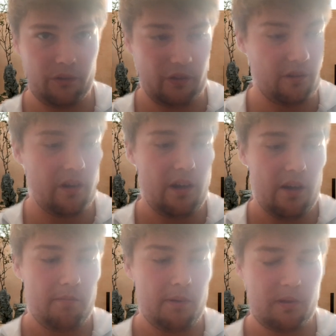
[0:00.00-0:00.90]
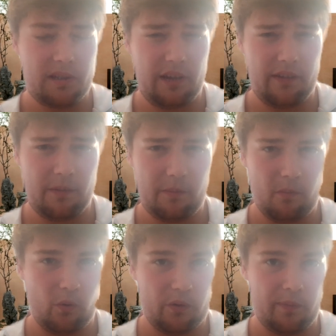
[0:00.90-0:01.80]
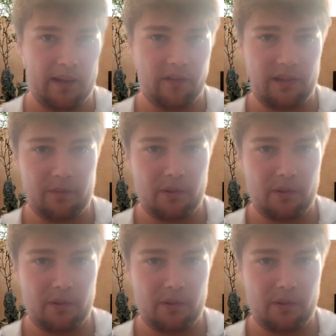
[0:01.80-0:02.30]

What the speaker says: So people should definitely put more respect on him.